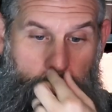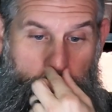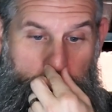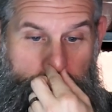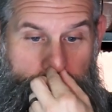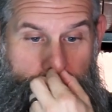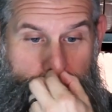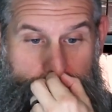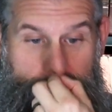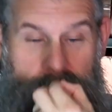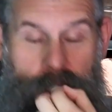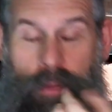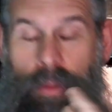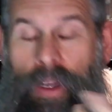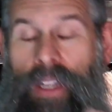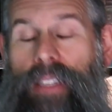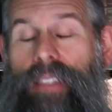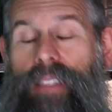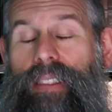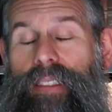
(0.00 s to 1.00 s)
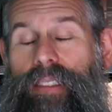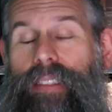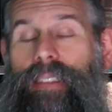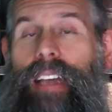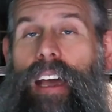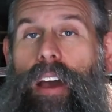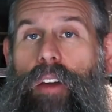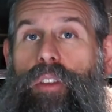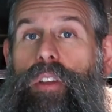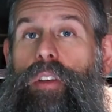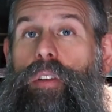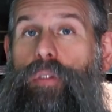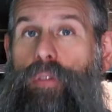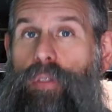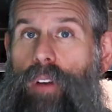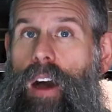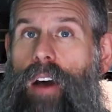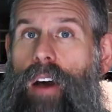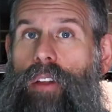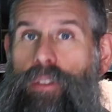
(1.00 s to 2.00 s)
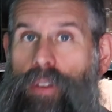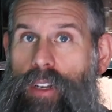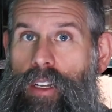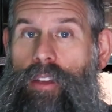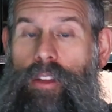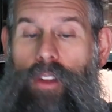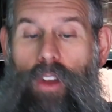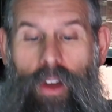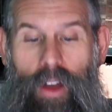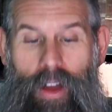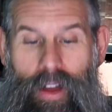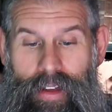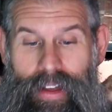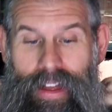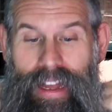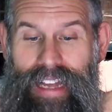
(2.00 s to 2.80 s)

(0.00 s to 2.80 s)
because Ishmael is now your father-in-law.